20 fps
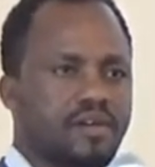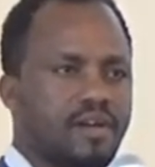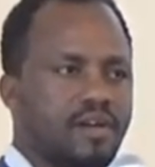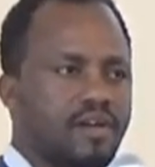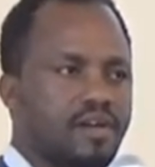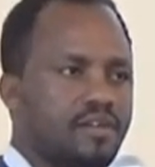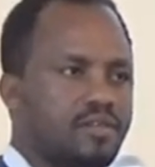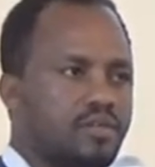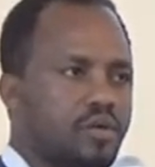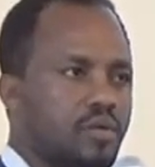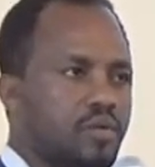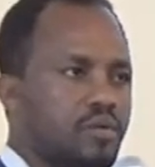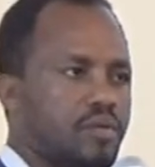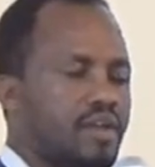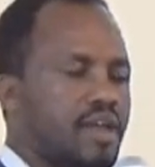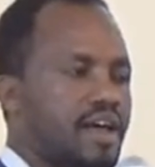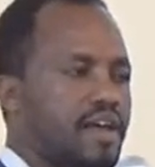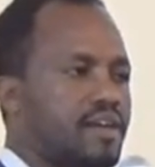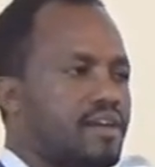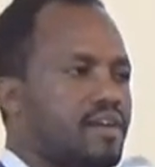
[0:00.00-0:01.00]
So
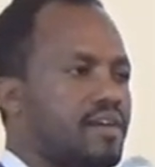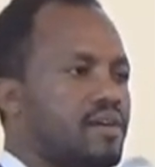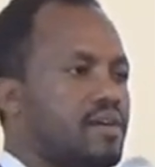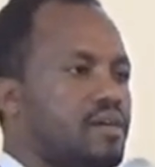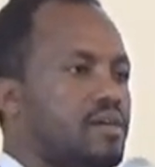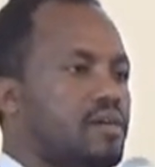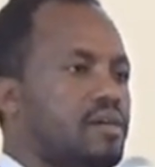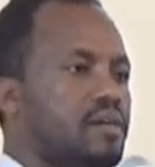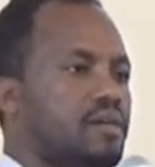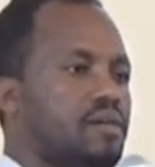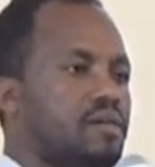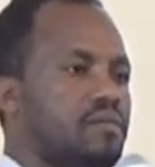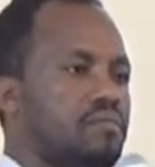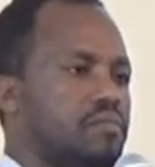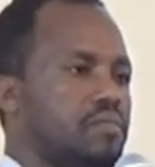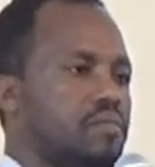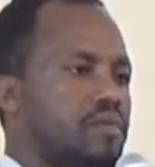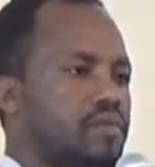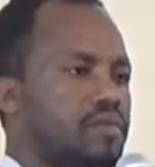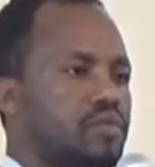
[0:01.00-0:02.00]
like
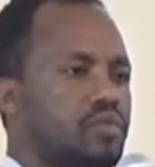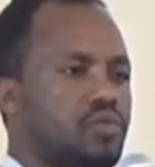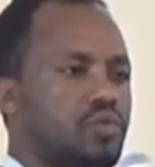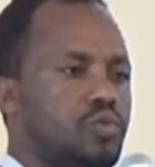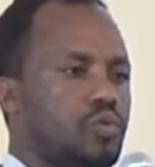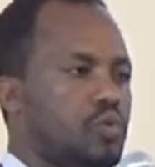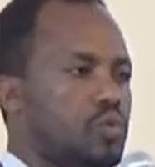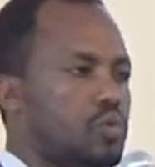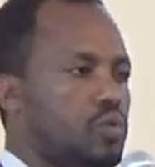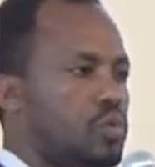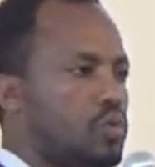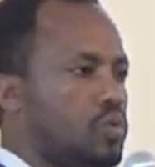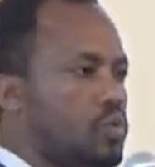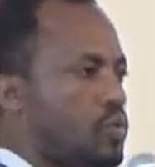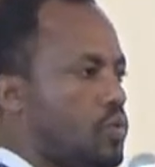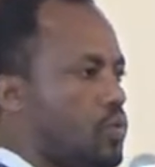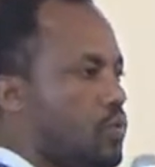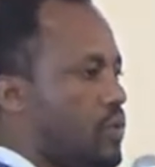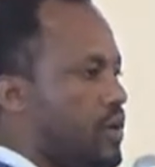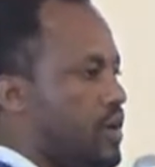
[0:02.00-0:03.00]

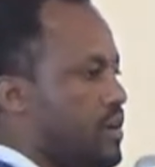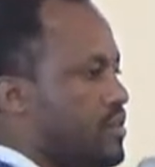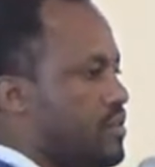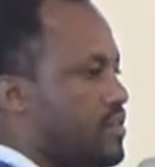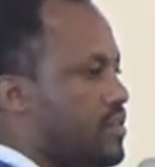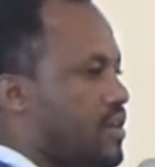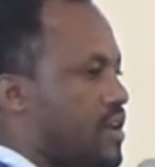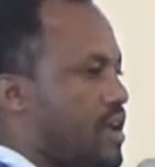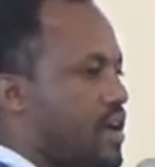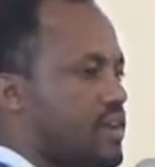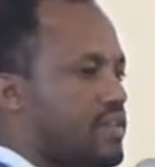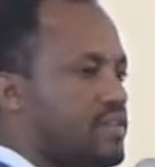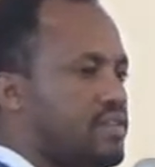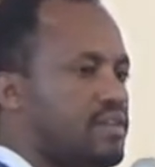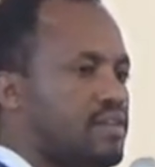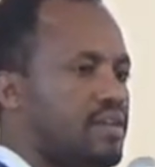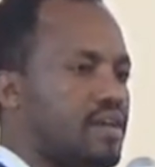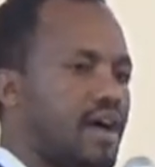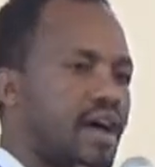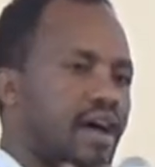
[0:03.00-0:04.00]
to extract
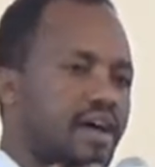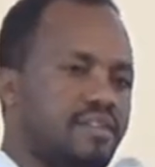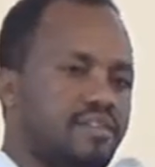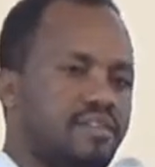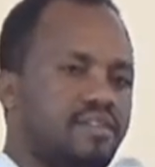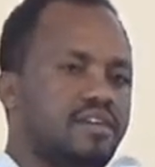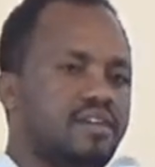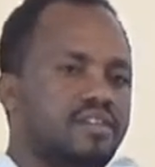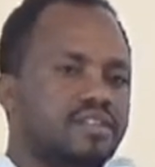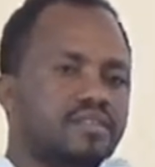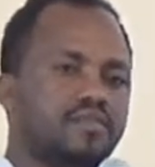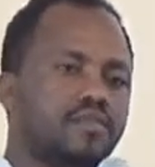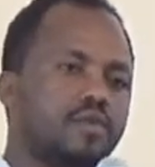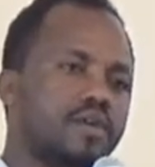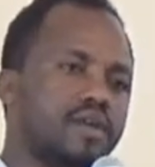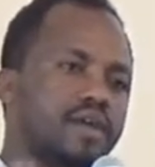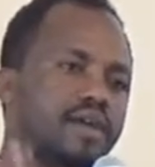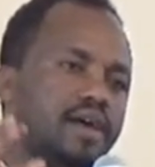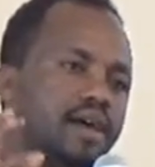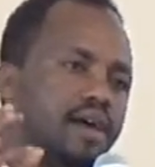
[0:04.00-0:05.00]
answers
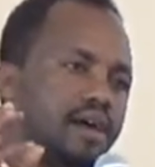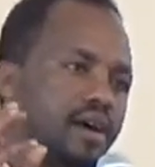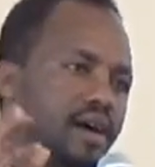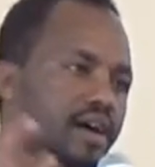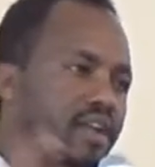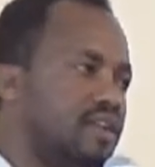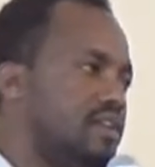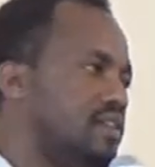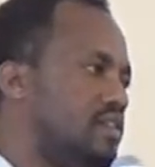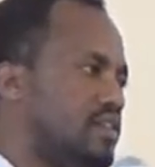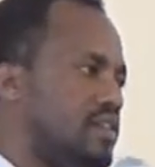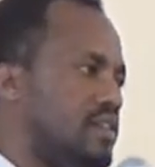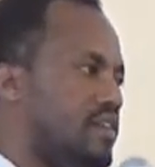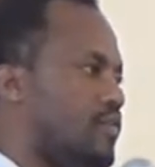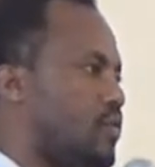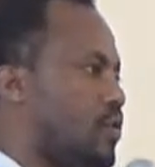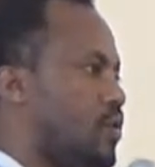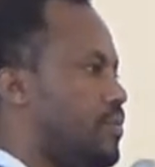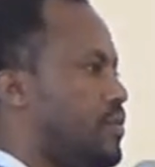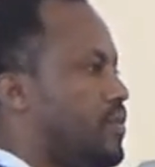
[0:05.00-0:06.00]
for an entity
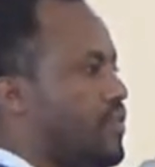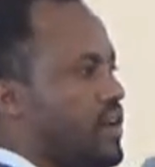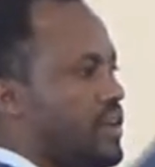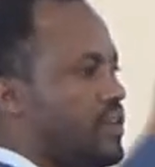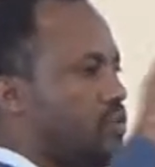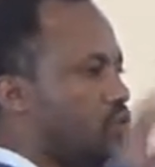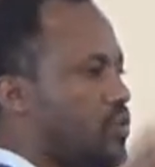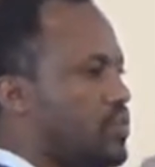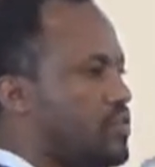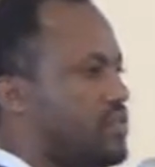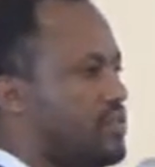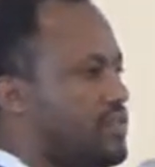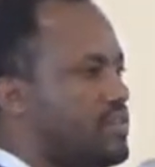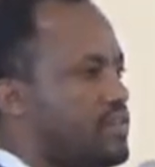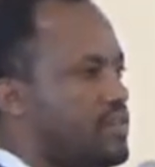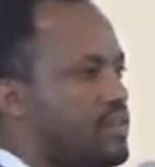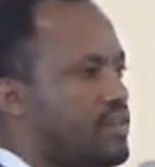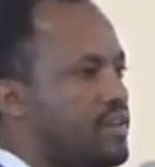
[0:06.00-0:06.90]
from different sources,